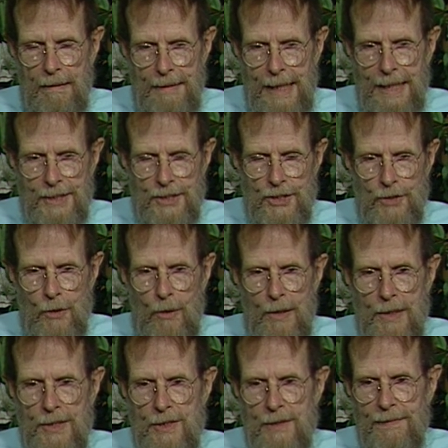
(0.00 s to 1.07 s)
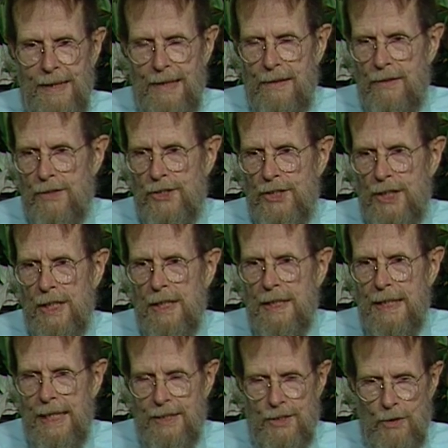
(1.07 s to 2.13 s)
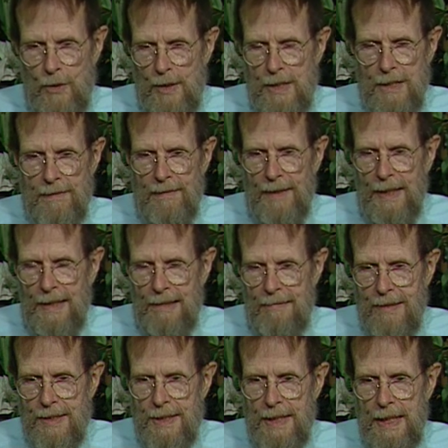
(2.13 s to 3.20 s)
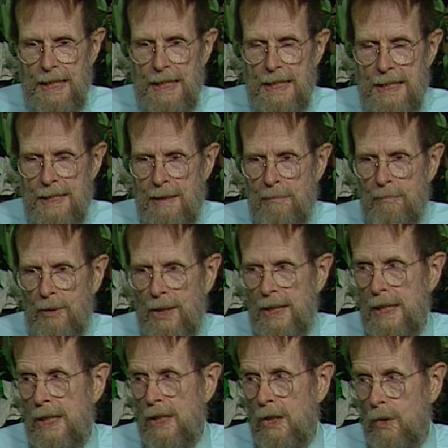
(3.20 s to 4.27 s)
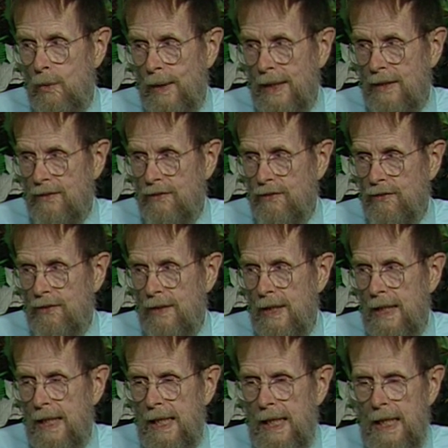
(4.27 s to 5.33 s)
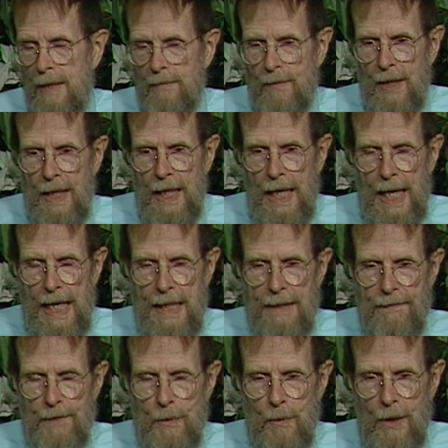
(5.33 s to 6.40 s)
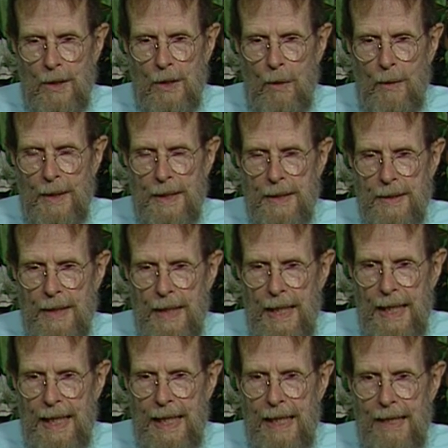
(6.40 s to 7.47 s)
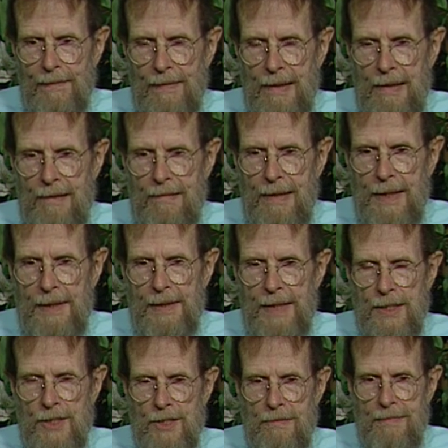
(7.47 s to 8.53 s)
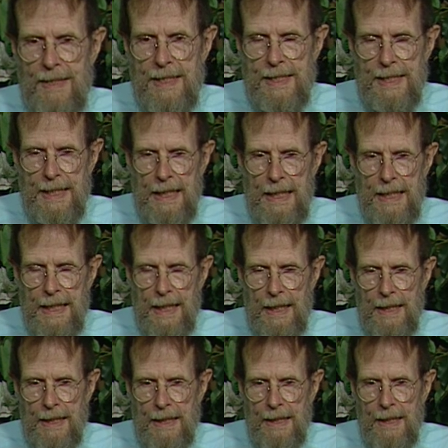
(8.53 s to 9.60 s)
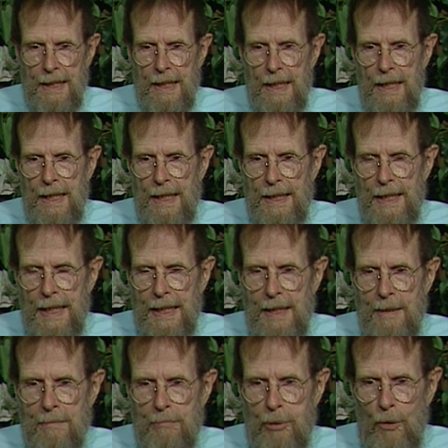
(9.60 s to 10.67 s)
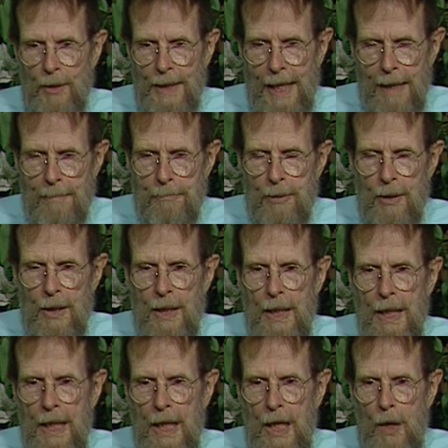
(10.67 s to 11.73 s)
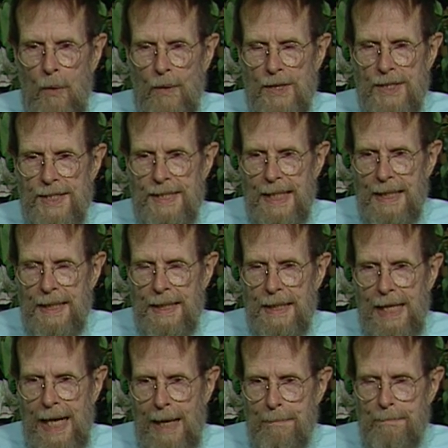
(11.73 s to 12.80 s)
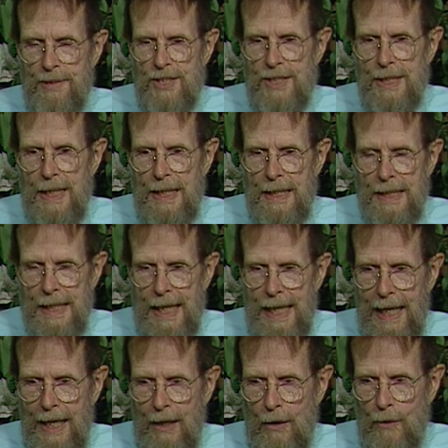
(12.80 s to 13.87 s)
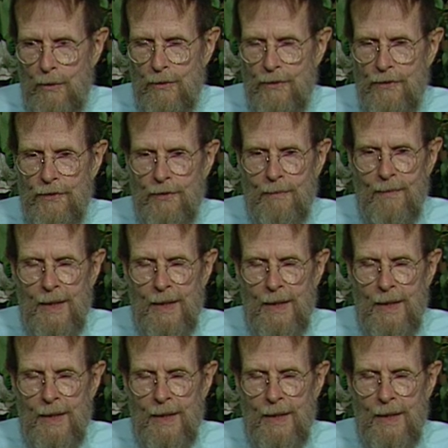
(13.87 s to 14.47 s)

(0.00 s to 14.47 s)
that source of energy, that source of electricity simply quits. And if you are going to have a grid that's resilient, that can put up with sudden ups and downs,